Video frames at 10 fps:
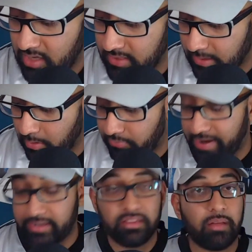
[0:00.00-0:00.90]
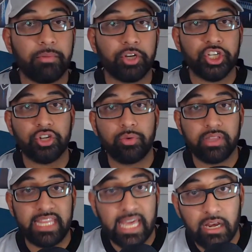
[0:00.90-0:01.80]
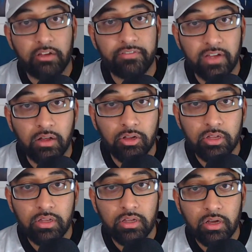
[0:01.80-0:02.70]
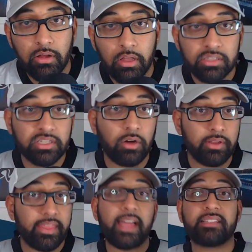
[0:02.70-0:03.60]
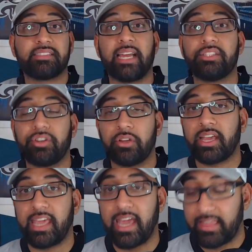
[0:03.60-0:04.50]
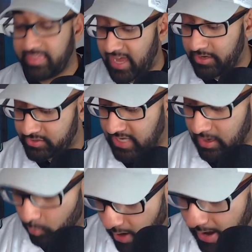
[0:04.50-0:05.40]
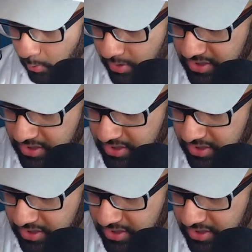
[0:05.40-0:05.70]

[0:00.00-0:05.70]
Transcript: they were ranked number 2 in the NFL. So in that sense, you're looking at that and you're saying, wow, what a